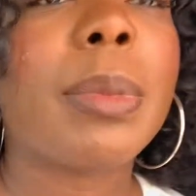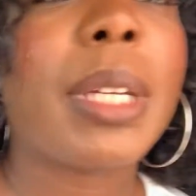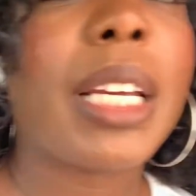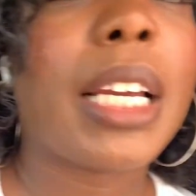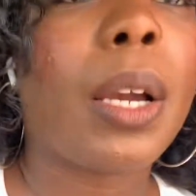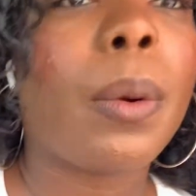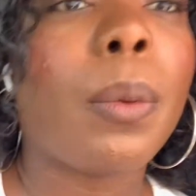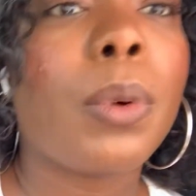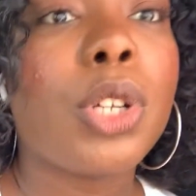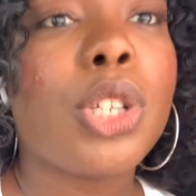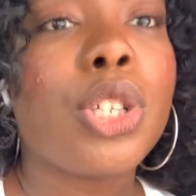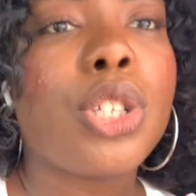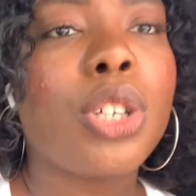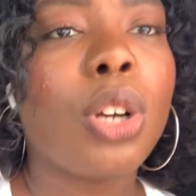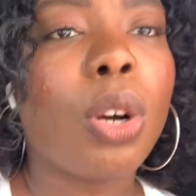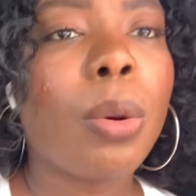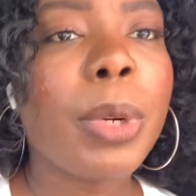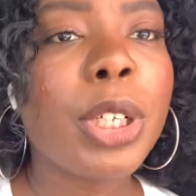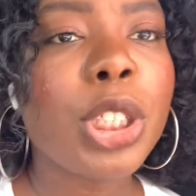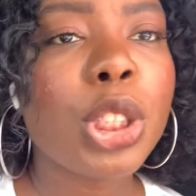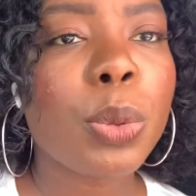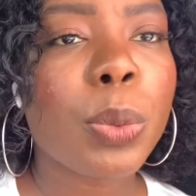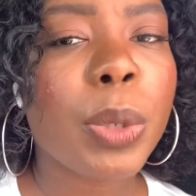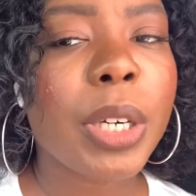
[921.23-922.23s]
it was so
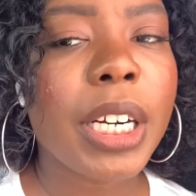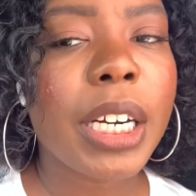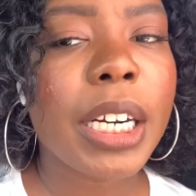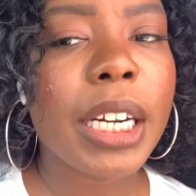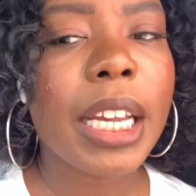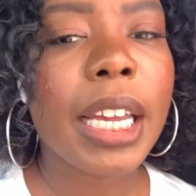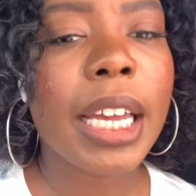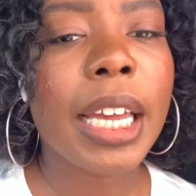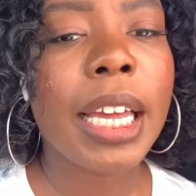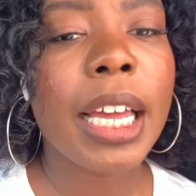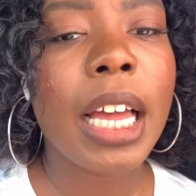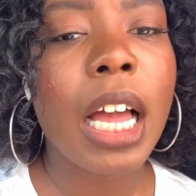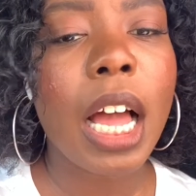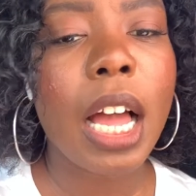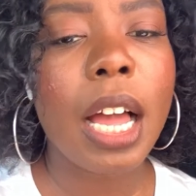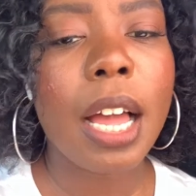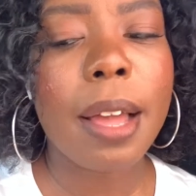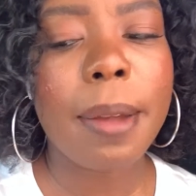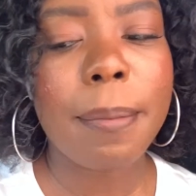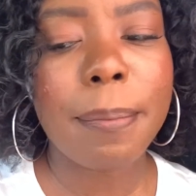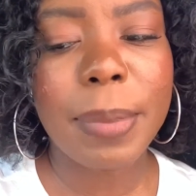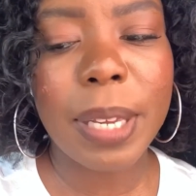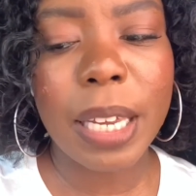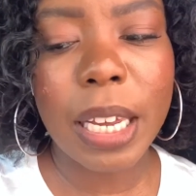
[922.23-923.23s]
much work,
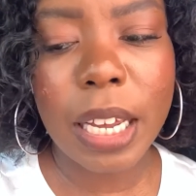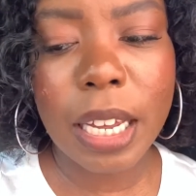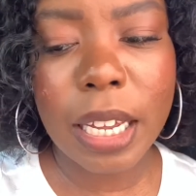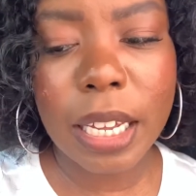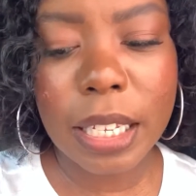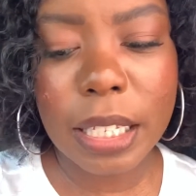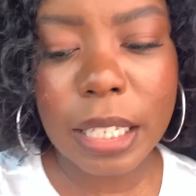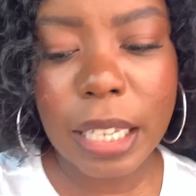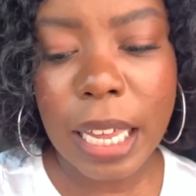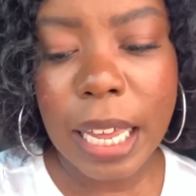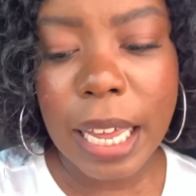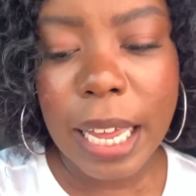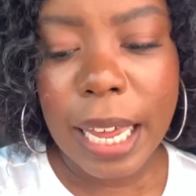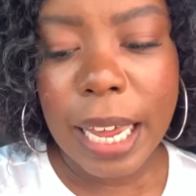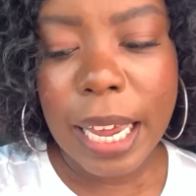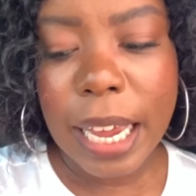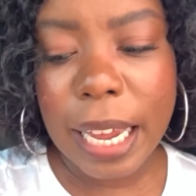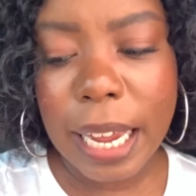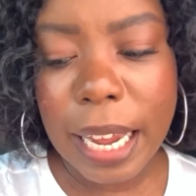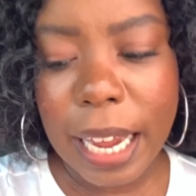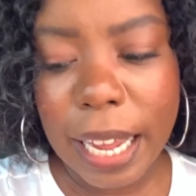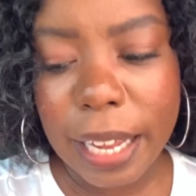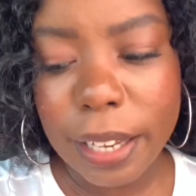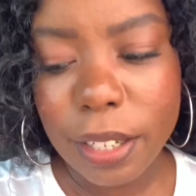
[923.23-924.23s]
because it
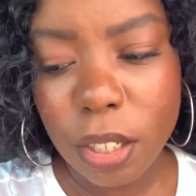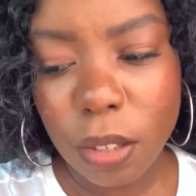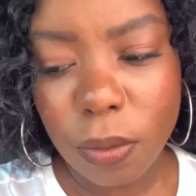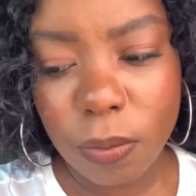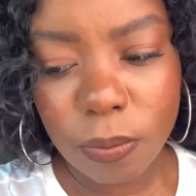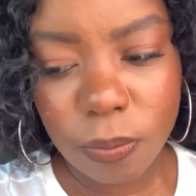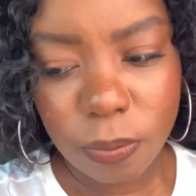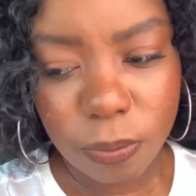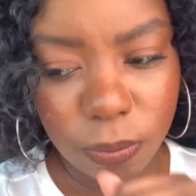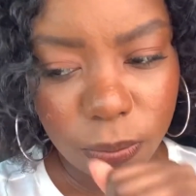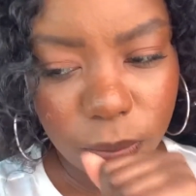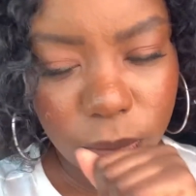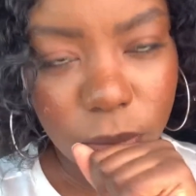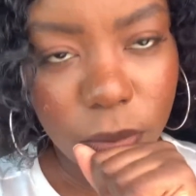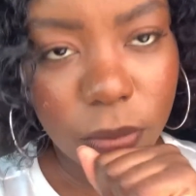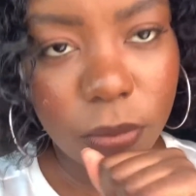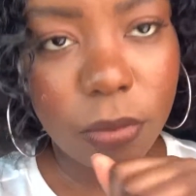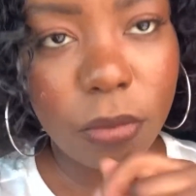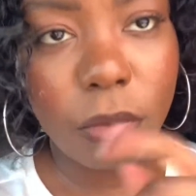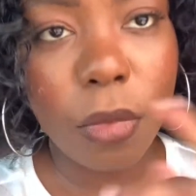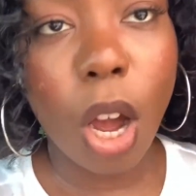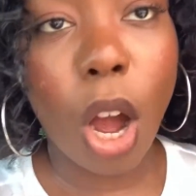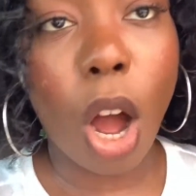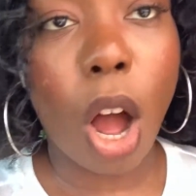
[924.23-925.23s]
has
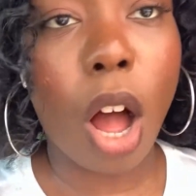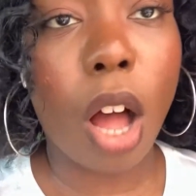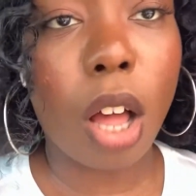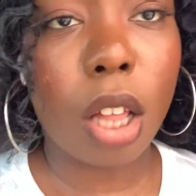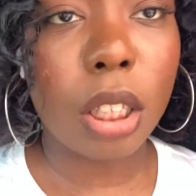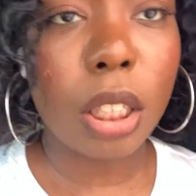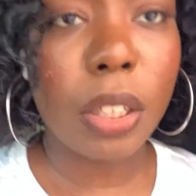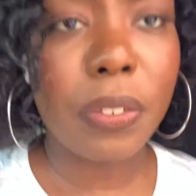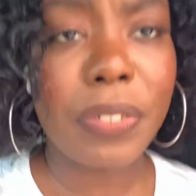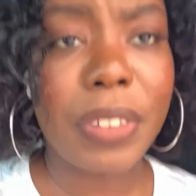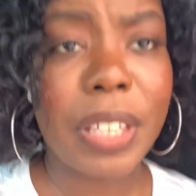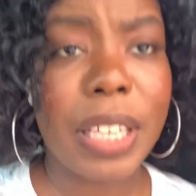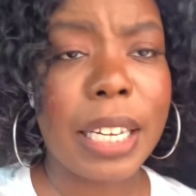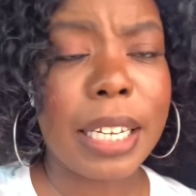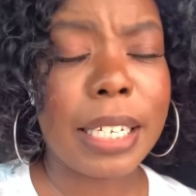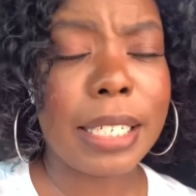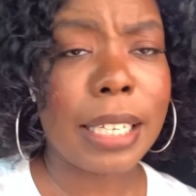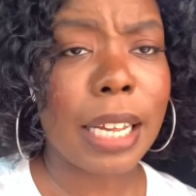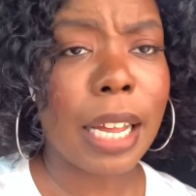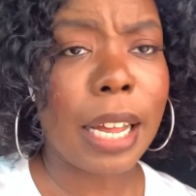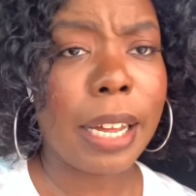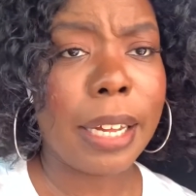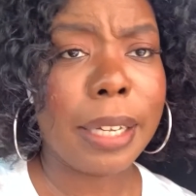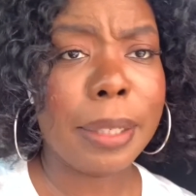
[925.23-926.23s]
all of these
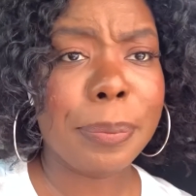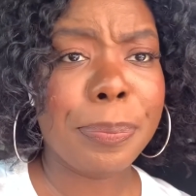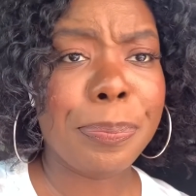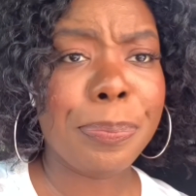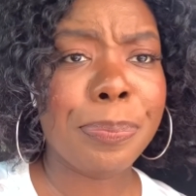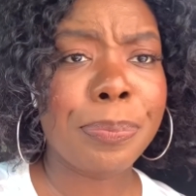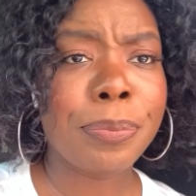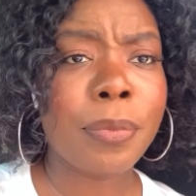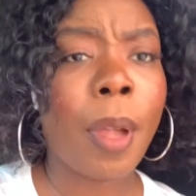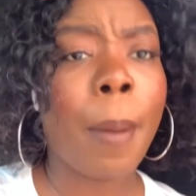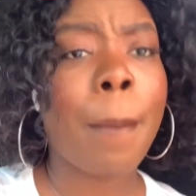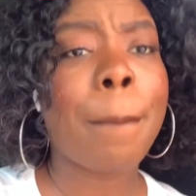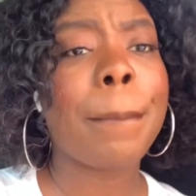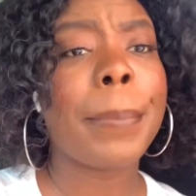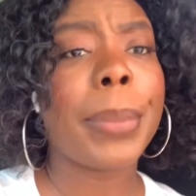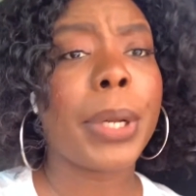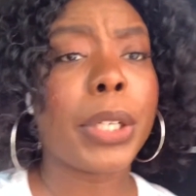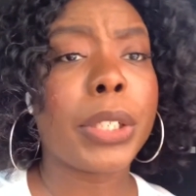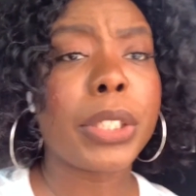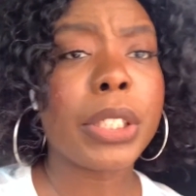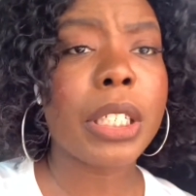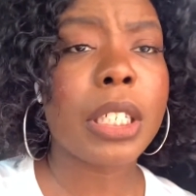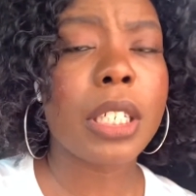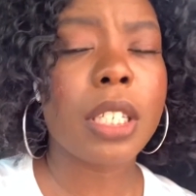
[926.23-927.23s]

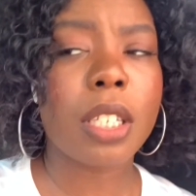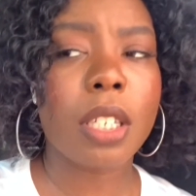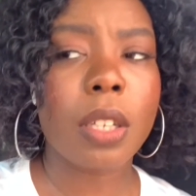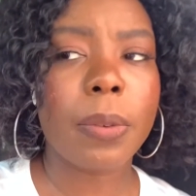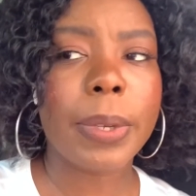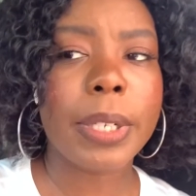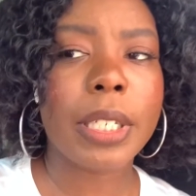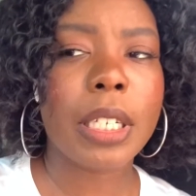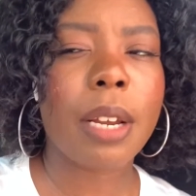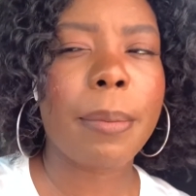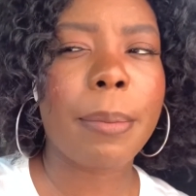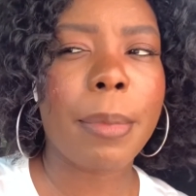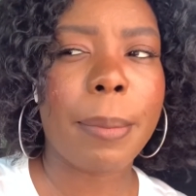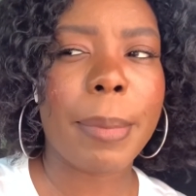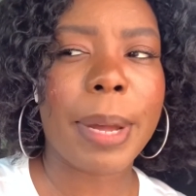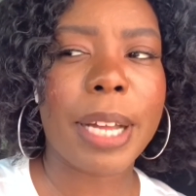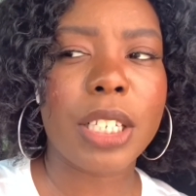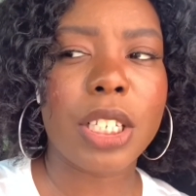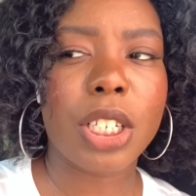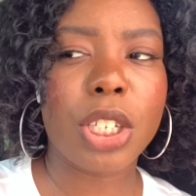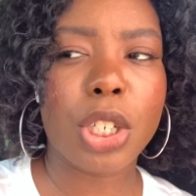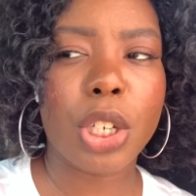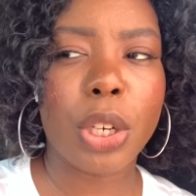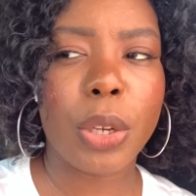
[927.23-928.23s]
bolts, which I'm about
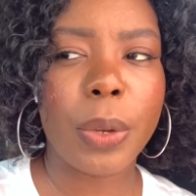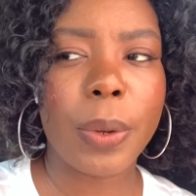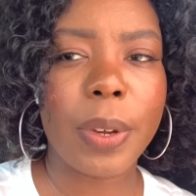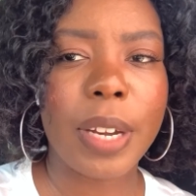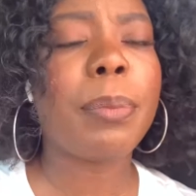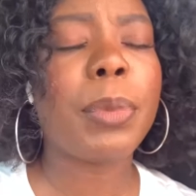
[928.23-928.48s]
to show you. You